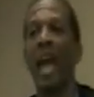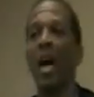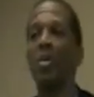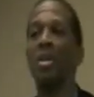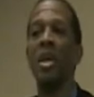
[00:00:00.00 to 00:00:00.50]

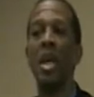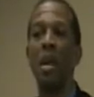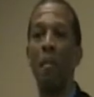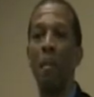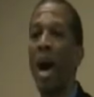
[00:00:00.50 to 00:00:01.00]
out
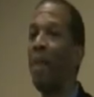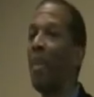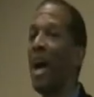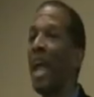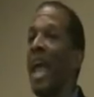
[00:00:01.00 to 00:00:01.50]
by
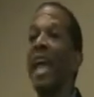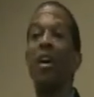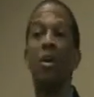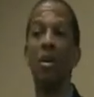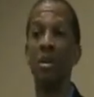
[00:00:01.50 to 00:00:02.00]
my
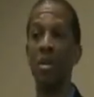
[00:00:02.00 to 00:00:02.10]
ankle.